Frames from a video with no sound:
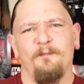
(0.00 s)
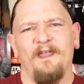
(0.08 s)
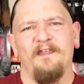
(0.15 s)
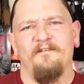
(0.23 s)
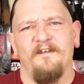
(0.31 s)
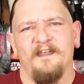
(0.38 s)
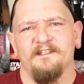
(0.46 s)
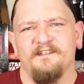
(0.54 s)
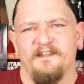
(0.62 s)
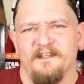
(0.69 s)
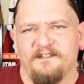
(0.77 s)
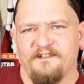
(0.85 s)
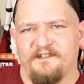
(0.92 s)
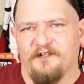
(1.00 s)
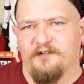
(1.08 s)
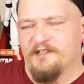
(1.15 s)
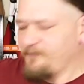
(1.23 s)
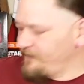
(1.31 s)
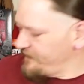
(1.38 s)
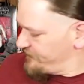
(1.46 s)
big figs this
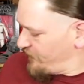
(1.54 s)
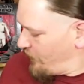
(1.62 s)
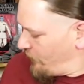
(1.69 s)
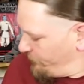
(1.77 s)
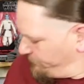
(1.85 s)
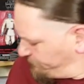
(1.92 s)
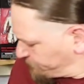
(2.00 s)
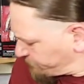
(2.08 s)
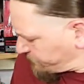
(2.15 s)
Christmas, so